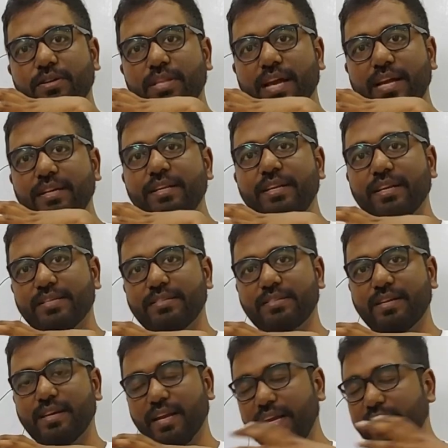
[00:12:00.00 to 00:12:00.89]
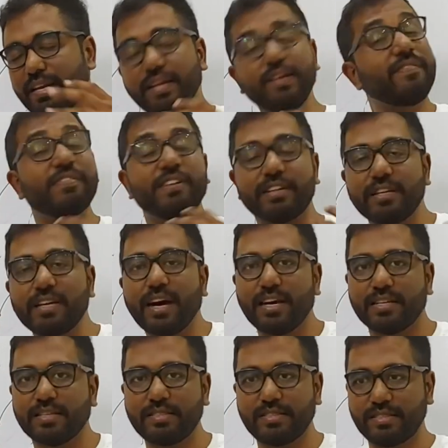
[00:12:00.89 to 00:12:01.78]
that disk, right? Even
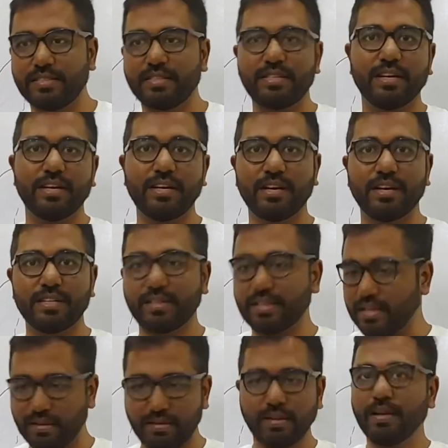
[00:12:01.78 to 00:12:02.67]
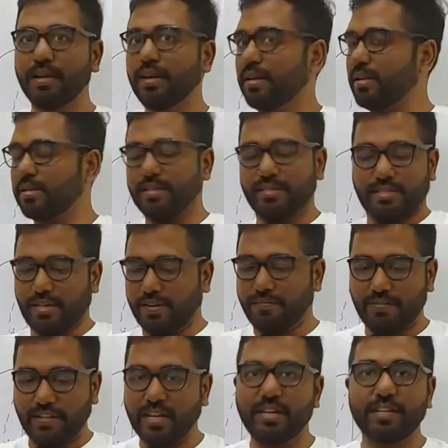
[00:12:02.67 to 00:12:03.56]
us, the earth, and the
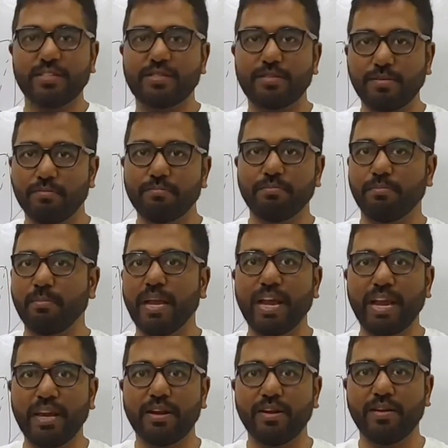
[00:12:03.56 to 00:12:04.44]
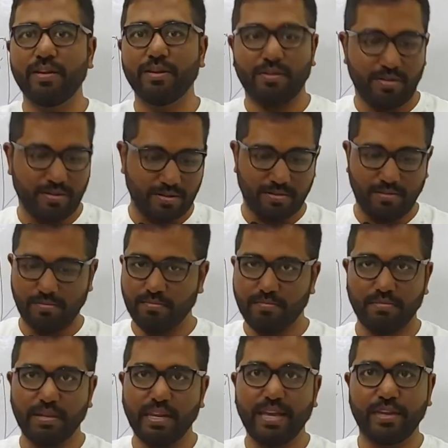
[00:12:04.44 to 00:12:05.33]
stuff that is made
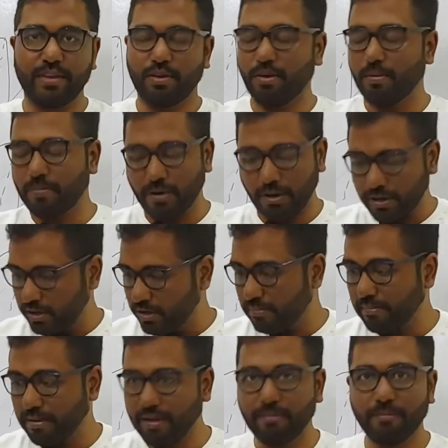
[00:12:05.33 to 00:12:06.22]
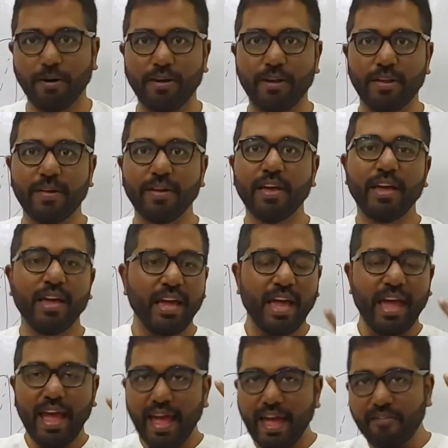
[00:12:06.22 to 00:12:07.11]
on like your body or my body,
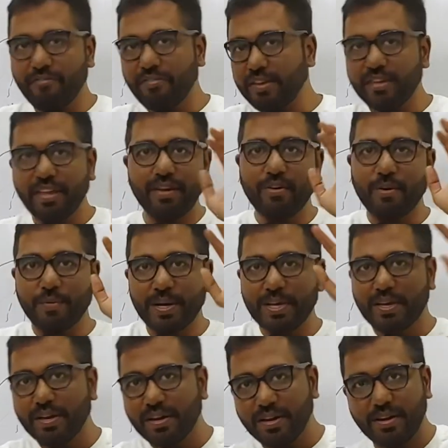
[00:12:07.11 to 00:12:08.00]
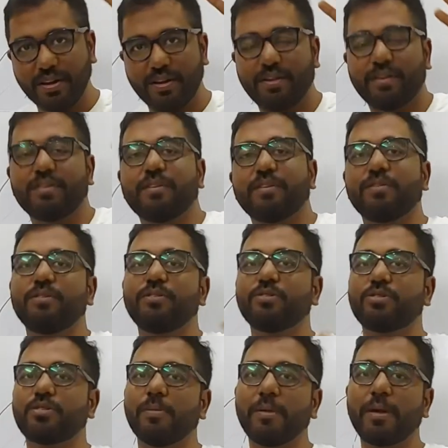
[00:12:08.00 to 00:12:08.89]
everything over here
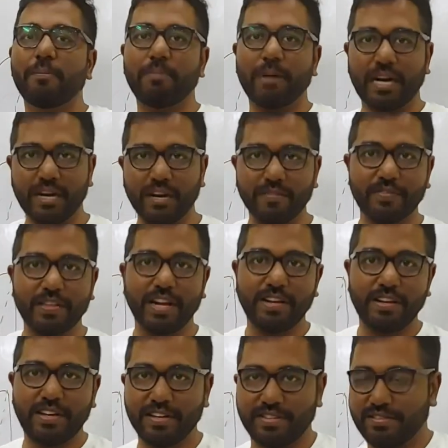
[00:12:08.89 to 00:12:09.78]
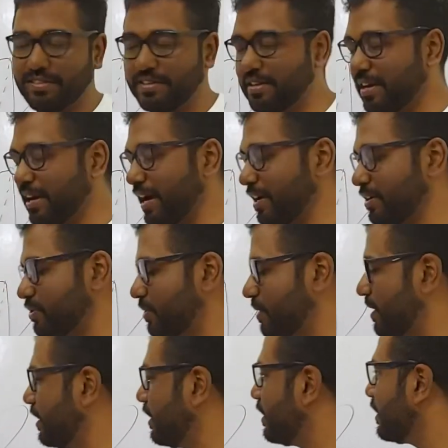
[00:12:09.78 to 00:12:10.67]
used to be part of that disk
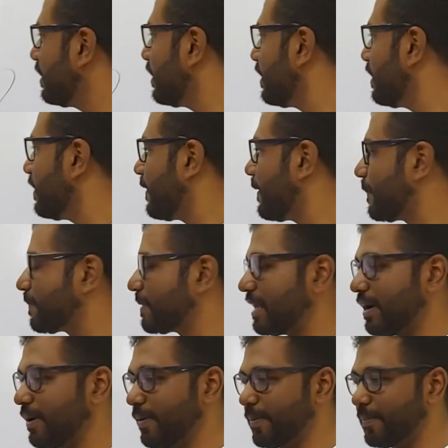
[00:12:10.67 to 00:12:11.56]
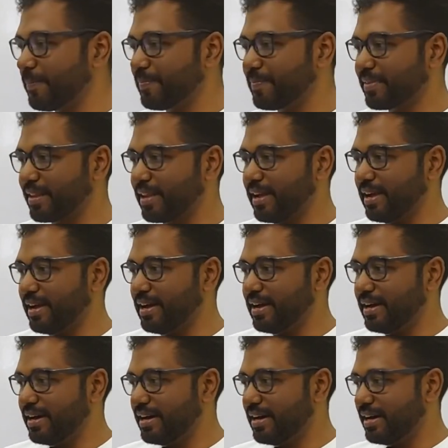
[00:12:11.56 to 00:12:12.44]
actually. Now
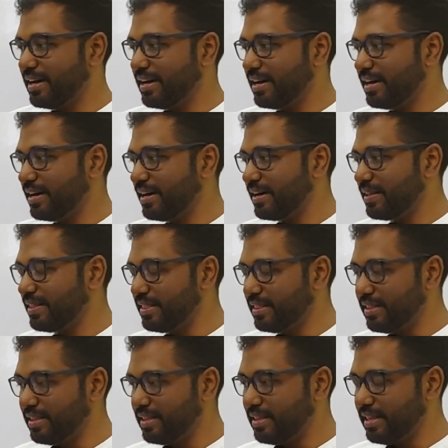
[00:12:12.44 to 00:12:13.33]
so